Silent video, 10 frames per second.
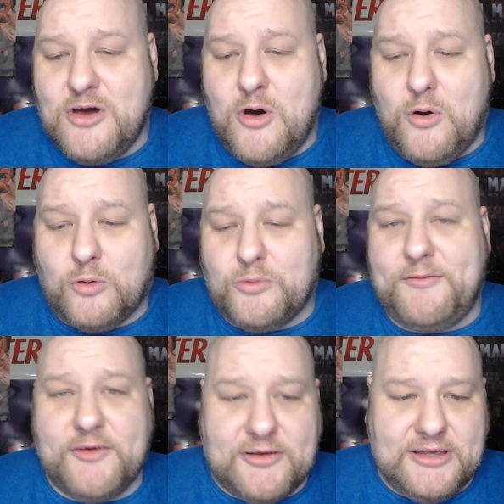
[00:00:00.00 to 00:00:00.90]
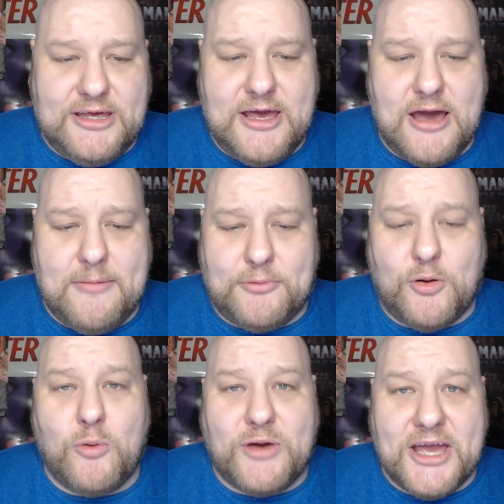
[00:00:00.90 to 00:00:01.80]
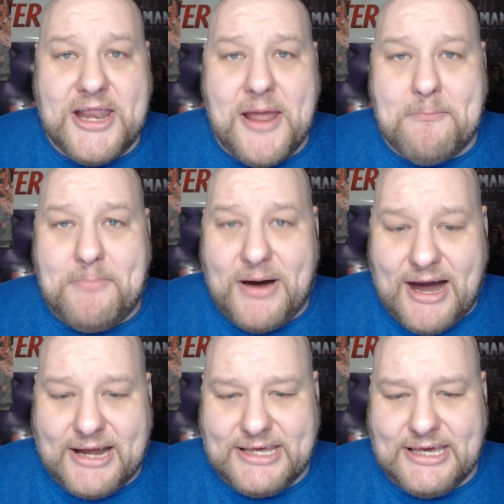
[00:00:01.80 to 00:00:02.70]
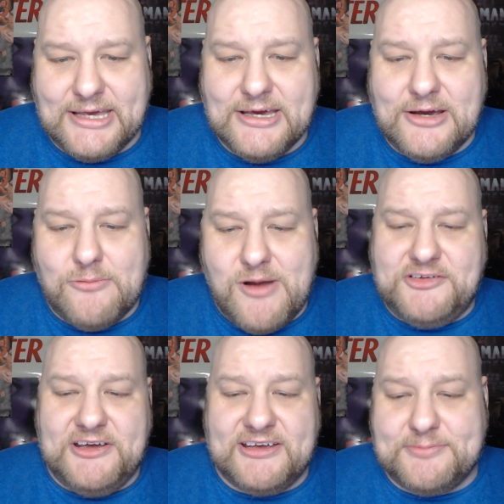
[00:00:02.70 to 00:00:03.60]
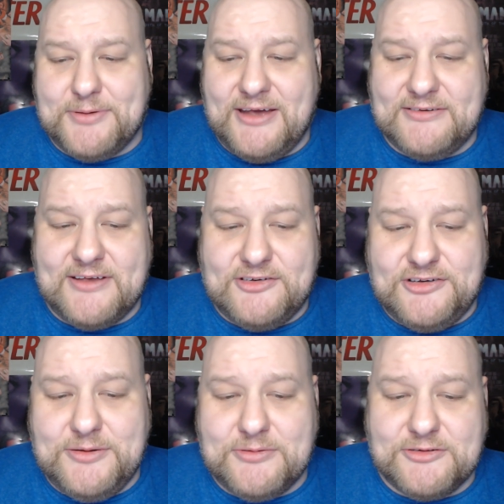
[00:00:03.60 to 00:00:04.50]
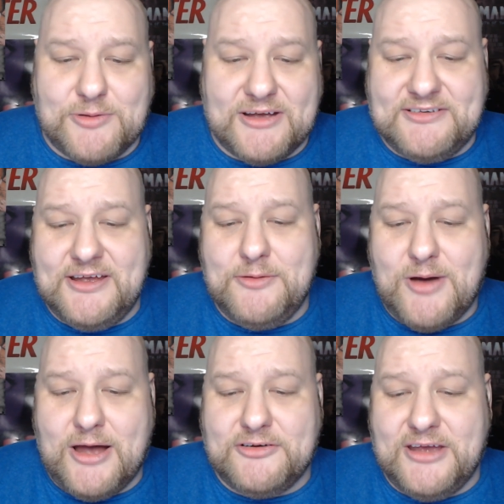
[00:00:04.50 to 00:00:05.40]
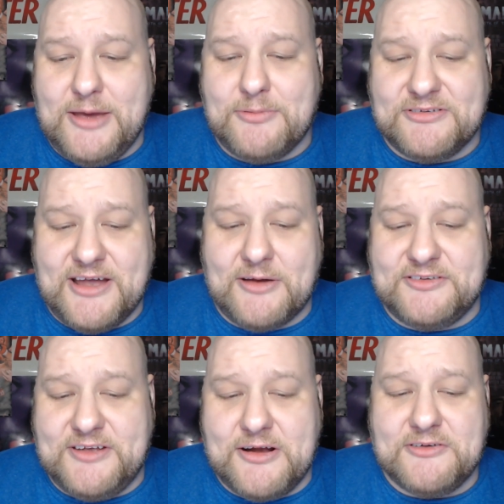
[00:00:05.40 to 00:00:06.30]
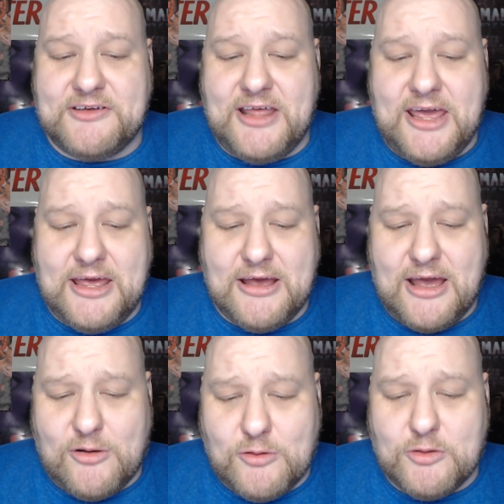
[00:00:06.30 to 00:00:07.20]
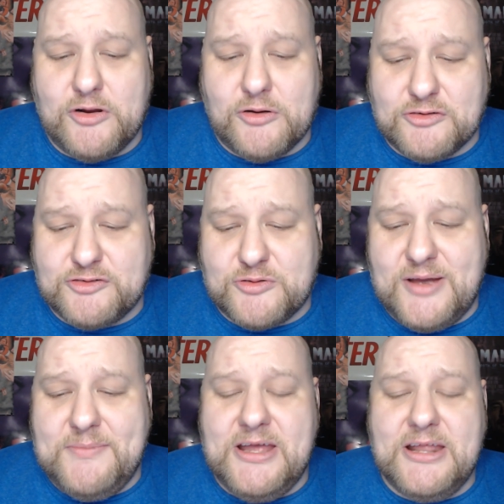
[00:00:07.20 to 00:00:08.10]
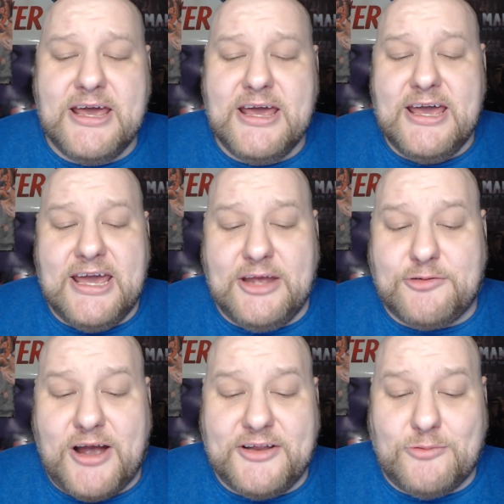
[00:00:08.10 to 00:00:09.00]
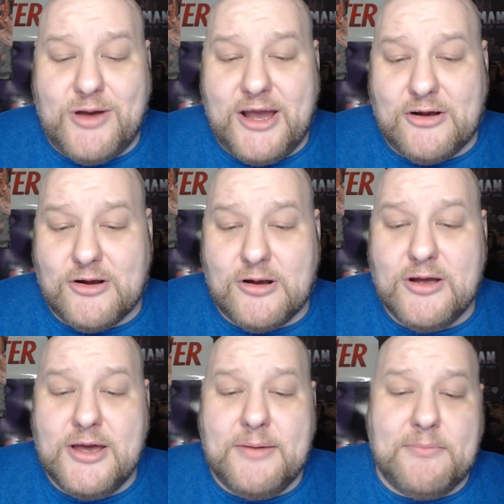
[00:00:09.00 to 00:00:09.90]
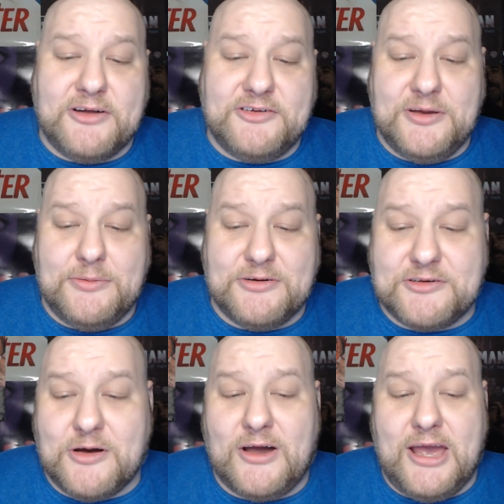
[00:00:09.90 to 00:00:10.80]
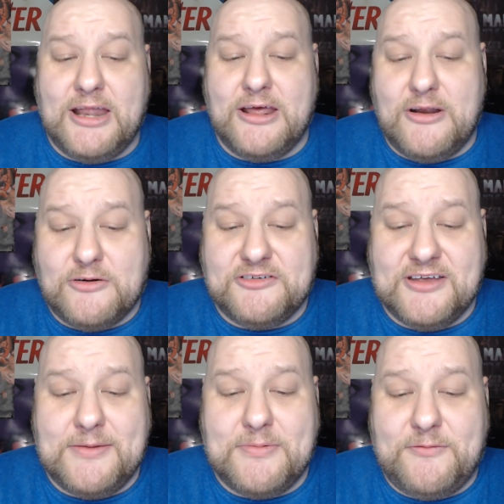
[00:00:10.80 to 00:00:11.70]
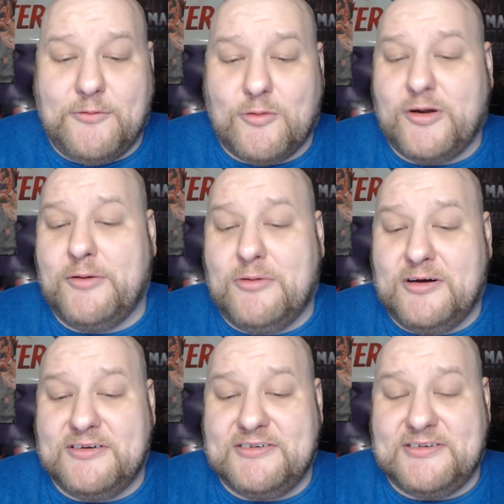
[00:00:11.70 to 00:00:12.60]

horrifically broken body. Reggie explains that she was resting while he was downstairs and he heard her screaming. He tried to wake her, but she was talking in her sleep before her